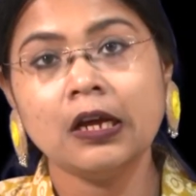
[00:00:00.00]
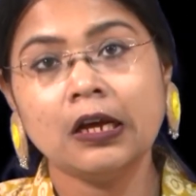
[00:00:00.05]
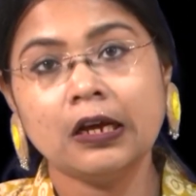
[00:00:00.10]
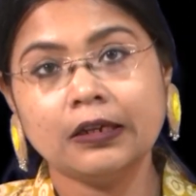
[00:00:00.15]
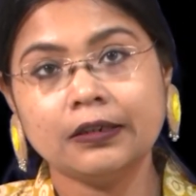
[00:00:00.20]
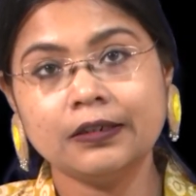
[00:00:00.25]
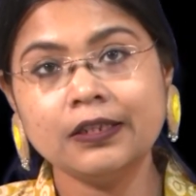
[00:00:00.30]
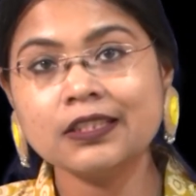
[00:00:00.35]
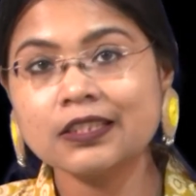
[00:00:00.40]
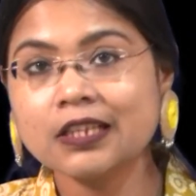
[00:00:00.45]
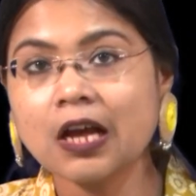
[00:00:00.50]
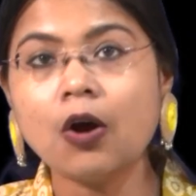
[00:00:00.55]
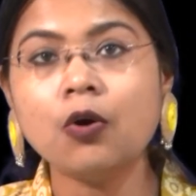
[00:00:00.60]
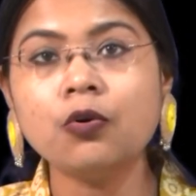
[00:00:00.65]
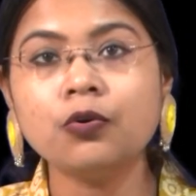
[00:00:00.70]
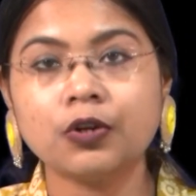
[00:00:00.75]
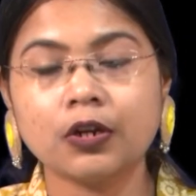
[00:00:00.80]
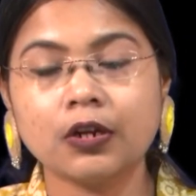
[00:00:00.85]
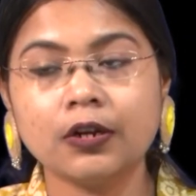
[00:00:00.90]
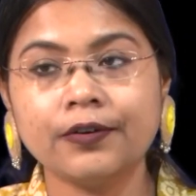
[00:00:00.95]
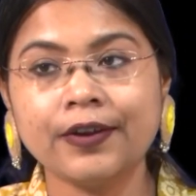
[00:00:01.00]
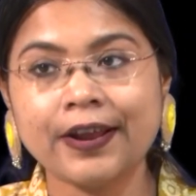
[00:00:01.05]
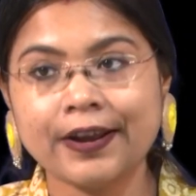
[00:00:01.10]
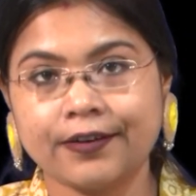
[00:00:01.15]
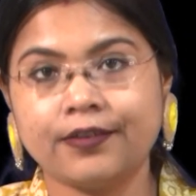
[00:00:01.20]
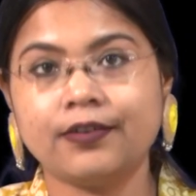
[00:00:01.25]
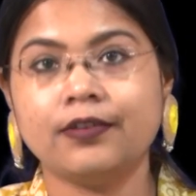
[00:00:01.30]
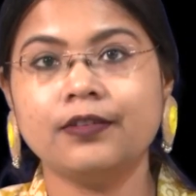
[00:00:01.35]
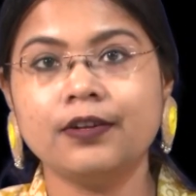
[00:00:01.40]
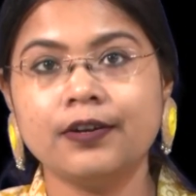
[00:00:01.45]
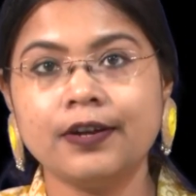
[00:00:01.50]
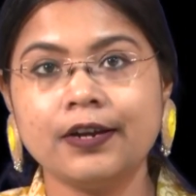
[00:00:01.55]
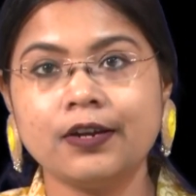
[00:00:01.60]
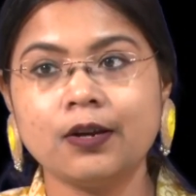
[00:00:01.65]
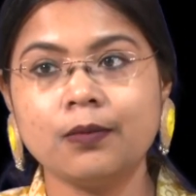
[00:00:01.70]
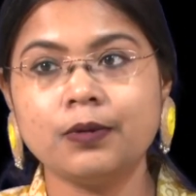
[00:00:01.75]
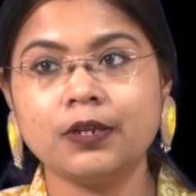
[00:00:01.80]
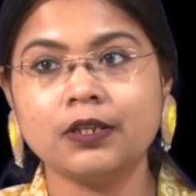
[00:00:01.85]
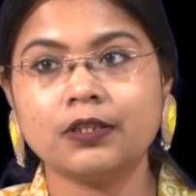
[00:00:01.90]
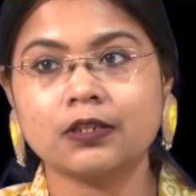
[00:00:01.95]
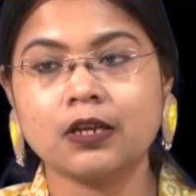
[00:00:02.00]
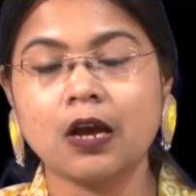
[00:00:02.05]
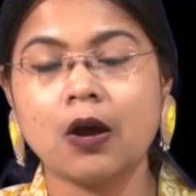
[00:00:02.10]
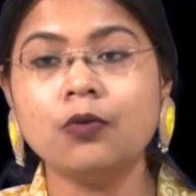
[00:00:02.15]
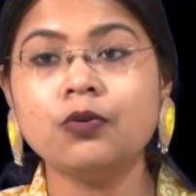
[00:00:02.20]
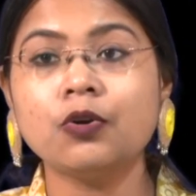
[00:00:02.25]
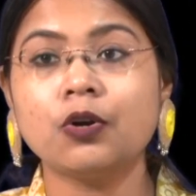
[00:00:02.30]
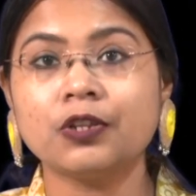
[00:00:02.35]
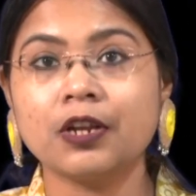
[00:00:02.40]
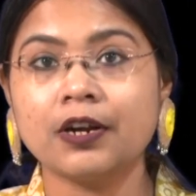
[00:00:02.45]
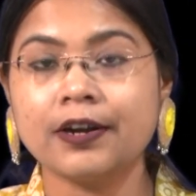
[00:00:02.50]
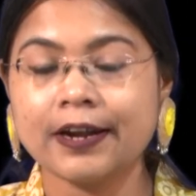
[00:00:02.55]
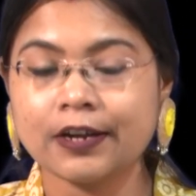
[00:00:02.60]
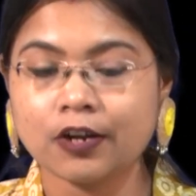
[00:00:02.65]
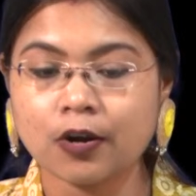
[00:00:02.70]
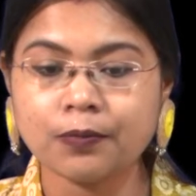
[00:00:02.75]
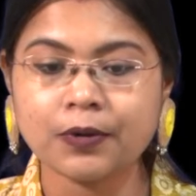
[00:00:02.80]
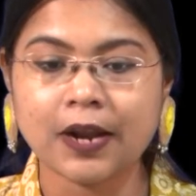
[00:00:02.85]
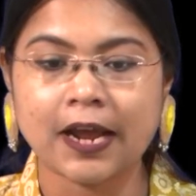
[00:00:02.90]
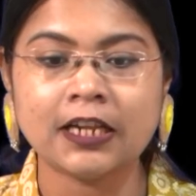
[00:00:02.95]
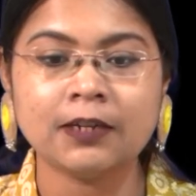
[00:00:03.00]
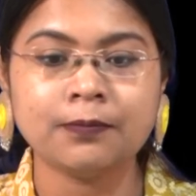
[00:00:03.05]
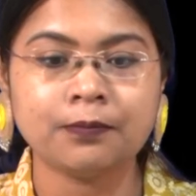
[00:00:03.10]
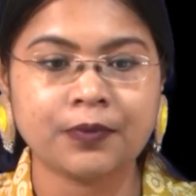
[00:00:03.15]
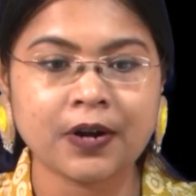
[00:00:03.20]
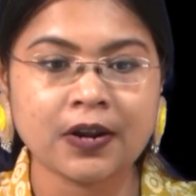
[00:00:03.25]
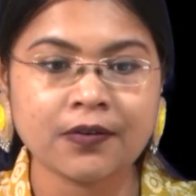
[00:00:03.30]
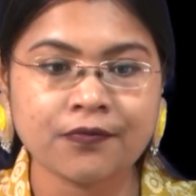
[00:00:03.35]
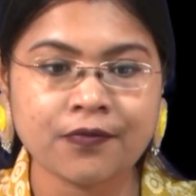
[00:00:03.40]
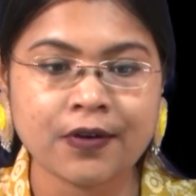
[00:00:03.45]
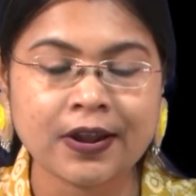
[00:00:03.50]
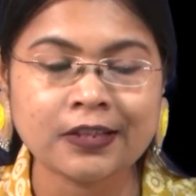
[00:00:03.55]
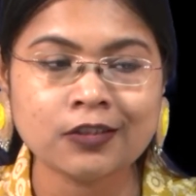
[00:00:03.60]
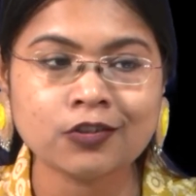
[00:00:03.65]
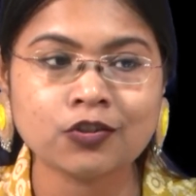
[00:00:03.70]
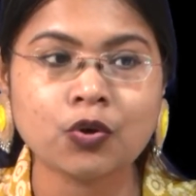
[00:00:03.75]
discount rate, the rate of discount or the rate of time preference.